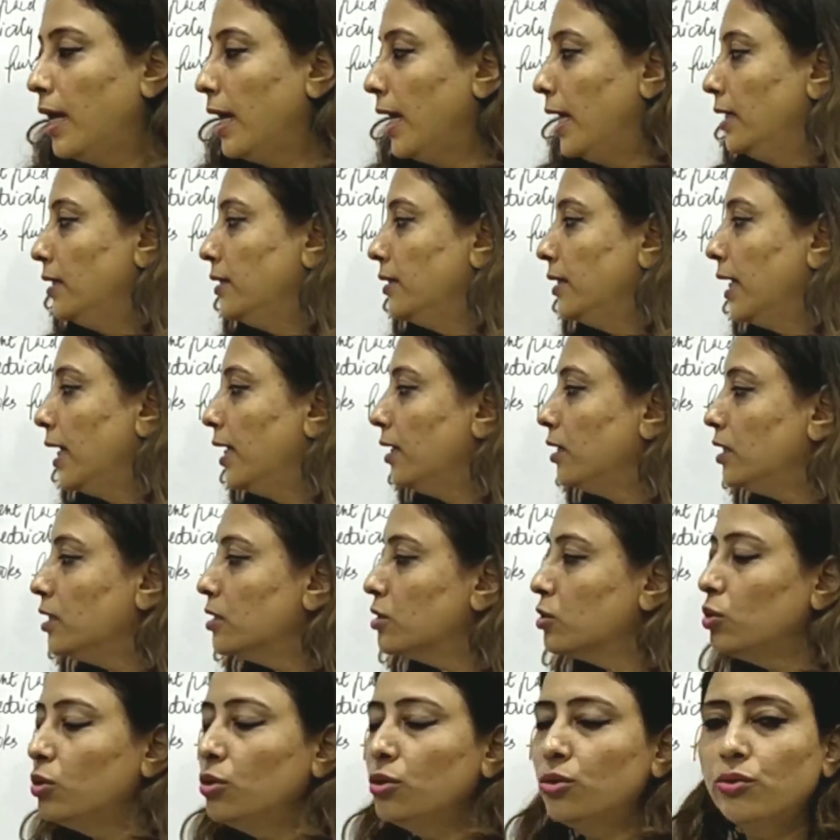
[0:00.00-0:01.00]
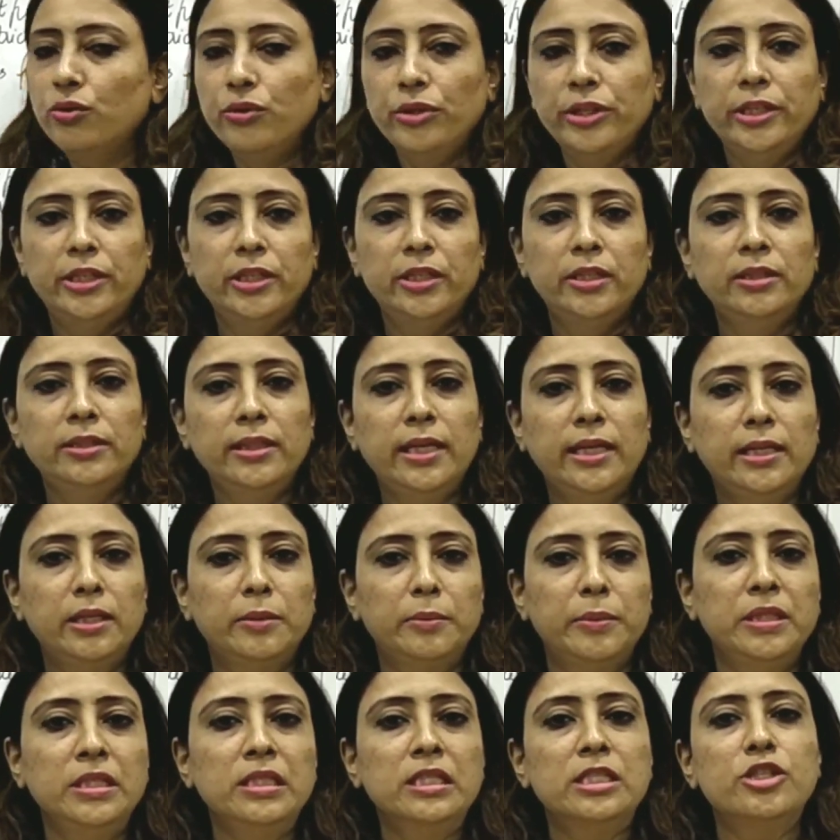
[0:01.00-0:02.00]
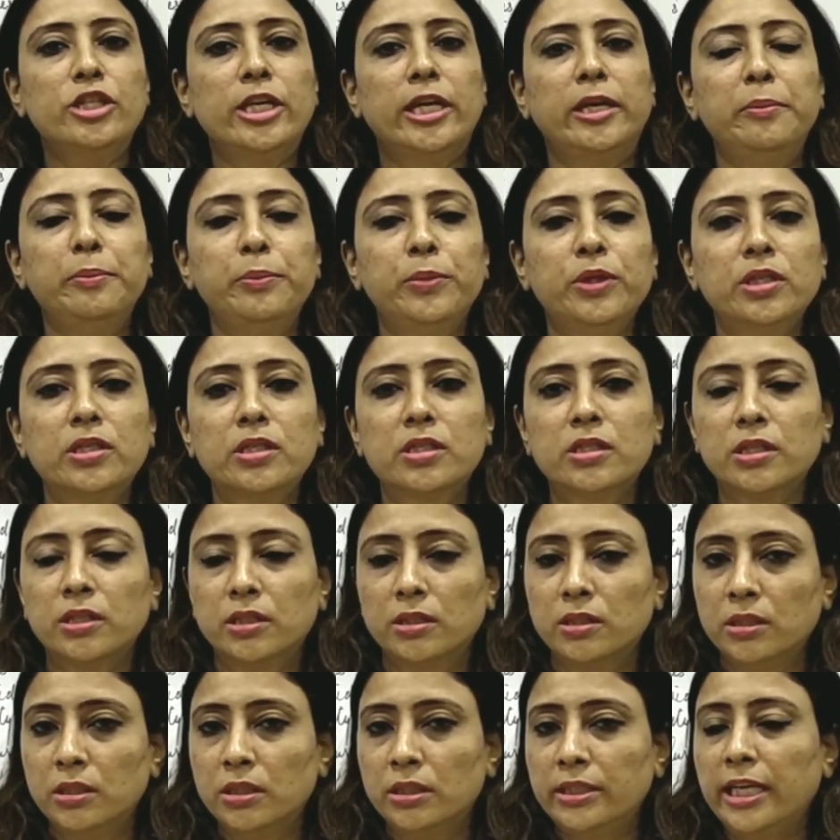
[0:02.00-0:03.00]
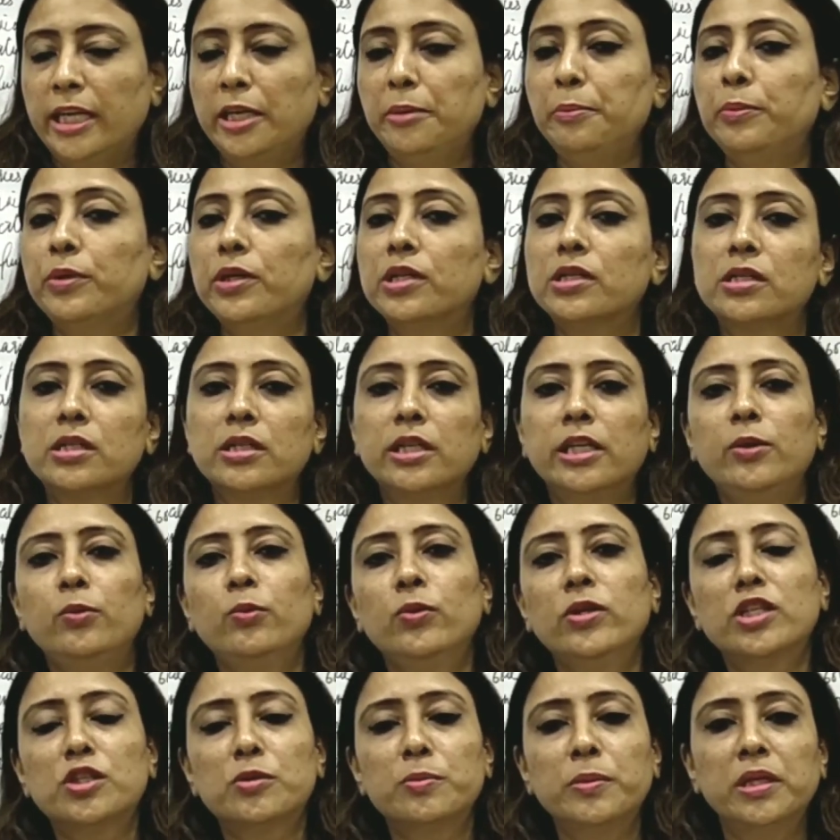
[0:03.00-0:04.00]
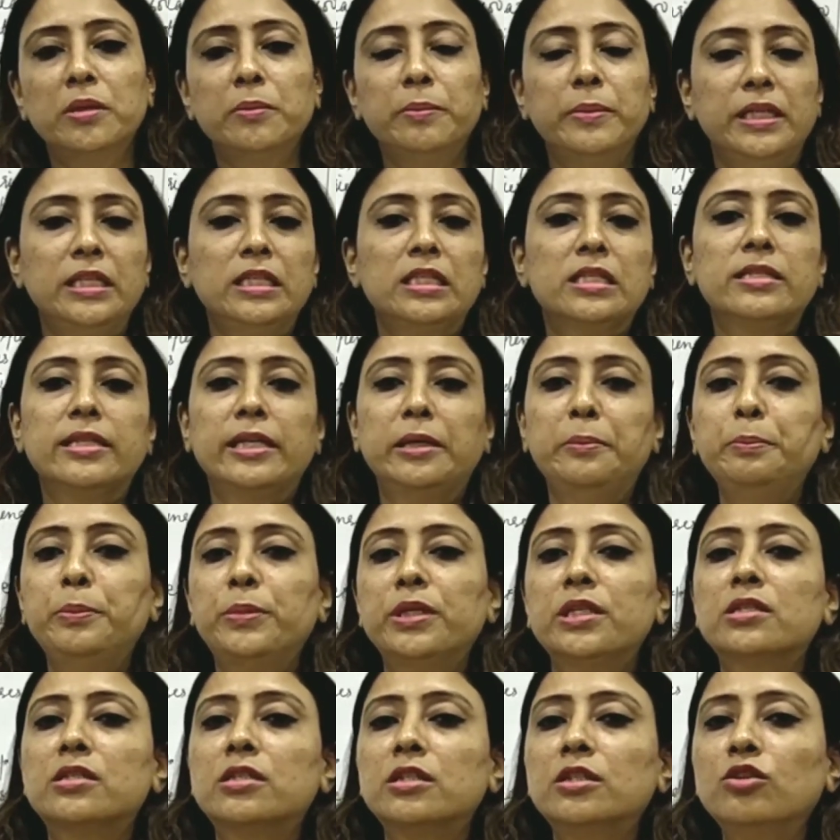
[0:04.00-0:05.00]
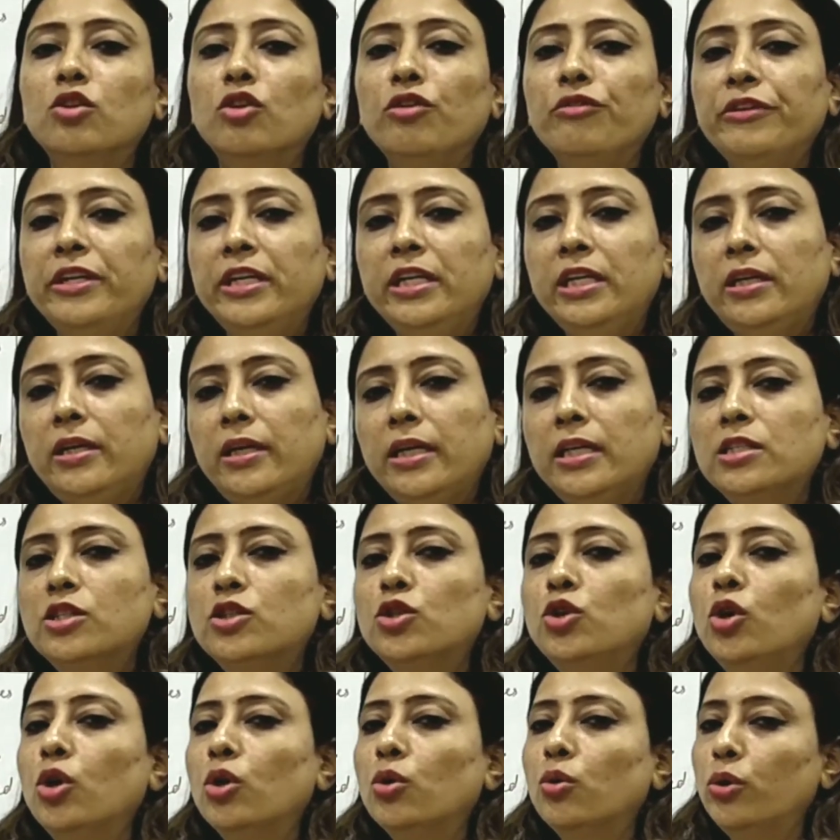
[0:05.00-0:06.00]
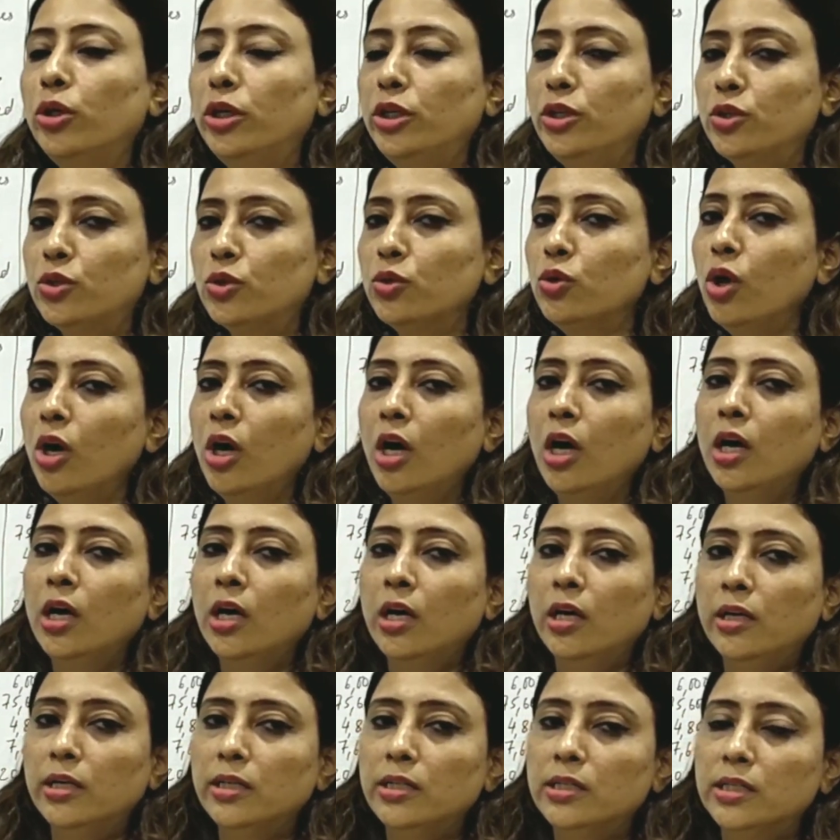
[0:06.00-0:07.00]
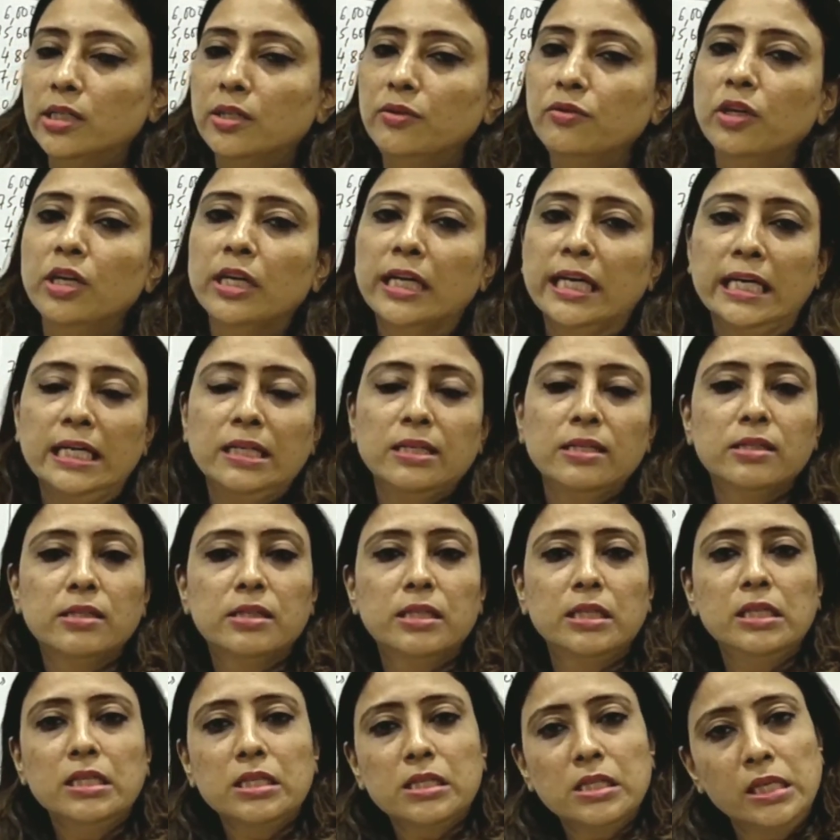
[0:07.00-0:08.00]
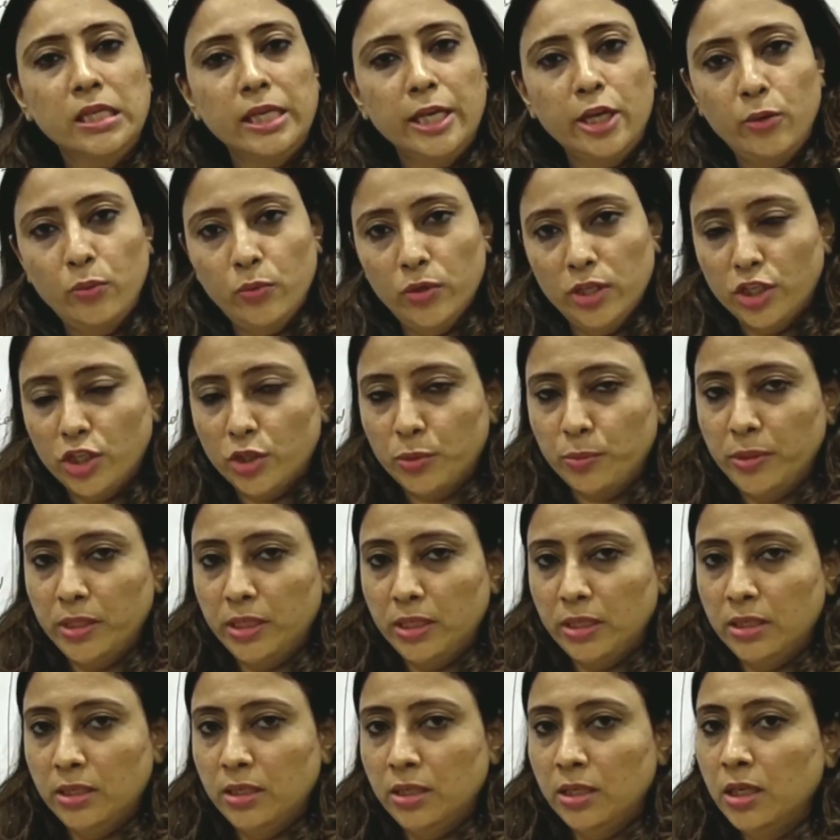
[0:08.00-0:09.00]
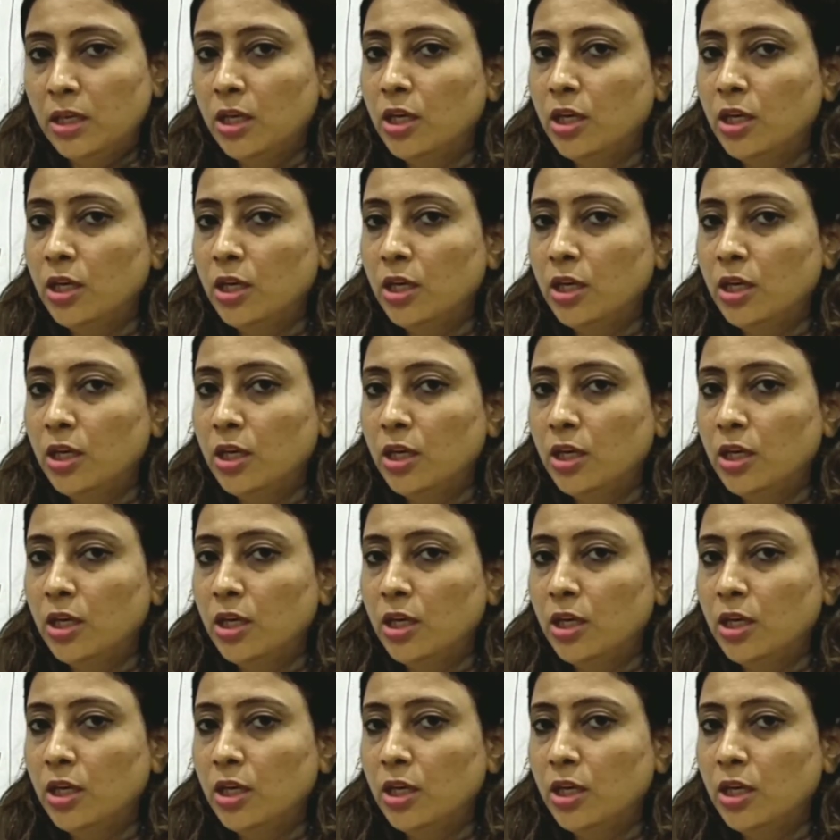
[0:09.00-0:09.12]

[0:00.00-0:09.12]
And that is also written, that means 10%. 10% investment means 10% of interest you are going to receive against this investment.